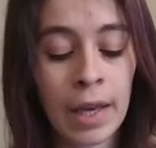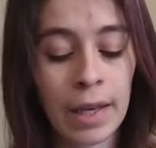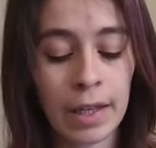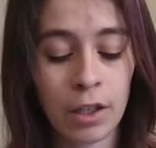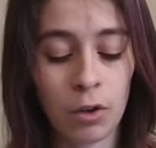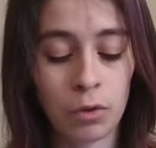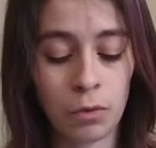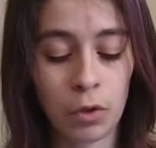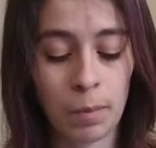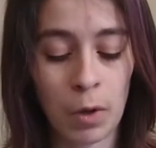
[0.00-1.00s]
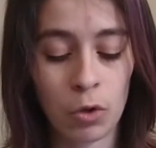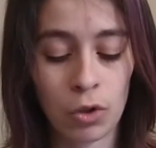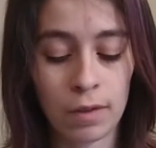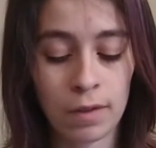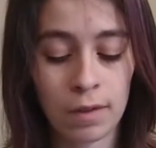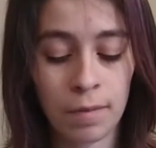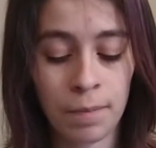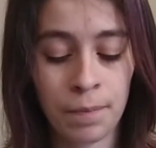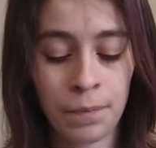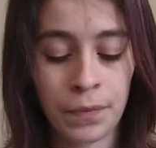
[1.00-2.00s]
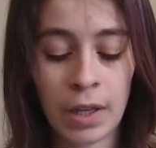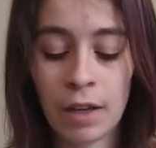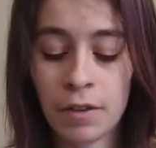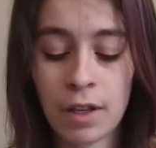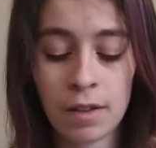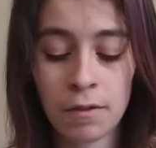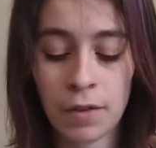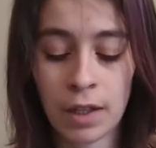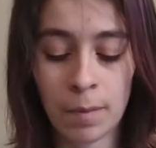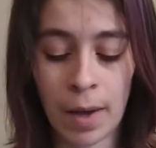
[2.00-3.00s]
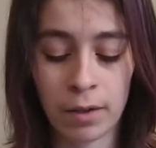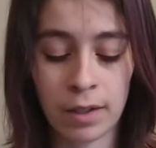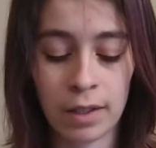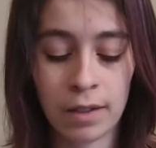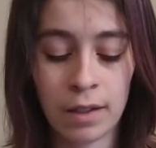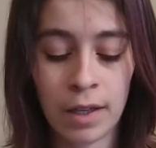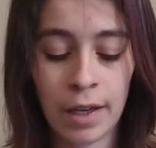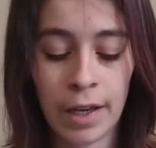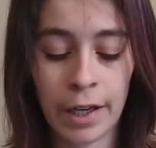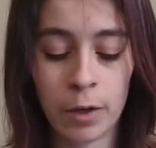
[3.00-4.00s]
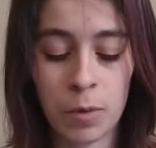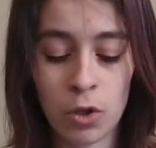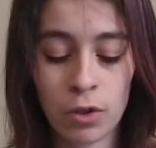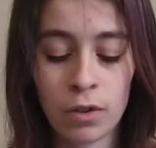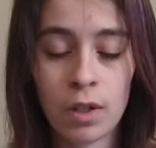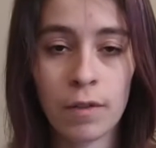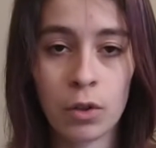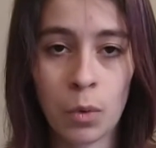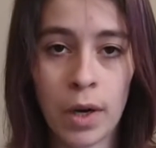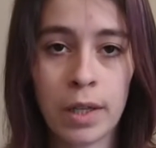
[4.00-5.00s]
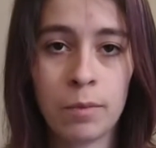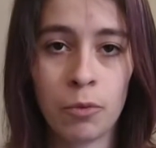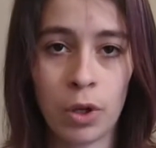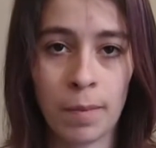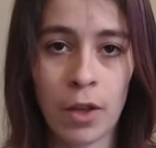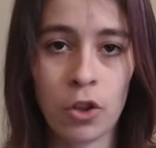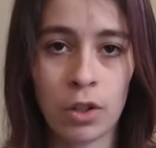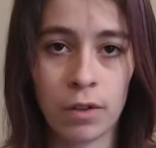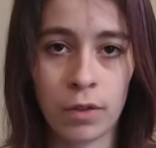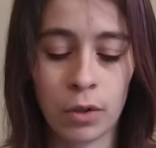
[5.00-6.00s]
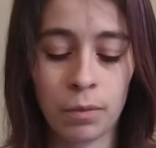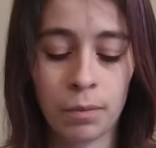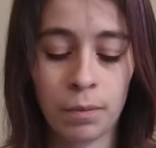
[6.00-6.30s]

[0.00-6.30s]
He goes through the motions. If he doesn't think about it, it could be just another Twine pre-match interview.